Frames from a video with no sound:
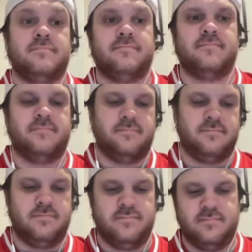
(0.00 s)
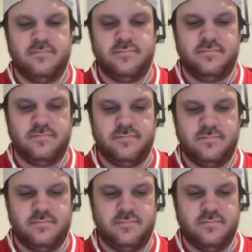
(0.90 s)

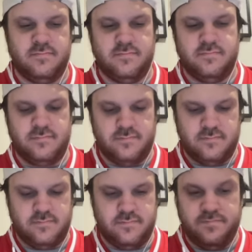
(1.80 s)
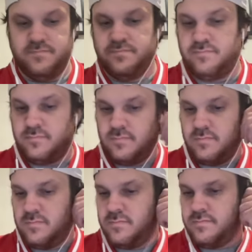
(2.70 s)

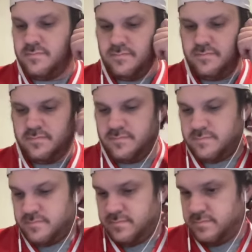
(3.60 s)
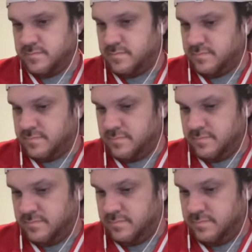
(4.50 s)

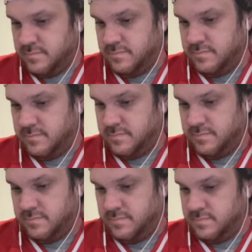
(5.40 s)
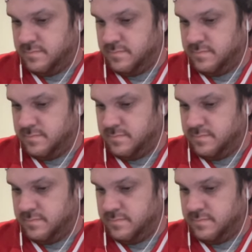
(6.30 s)
The person shown says nothing.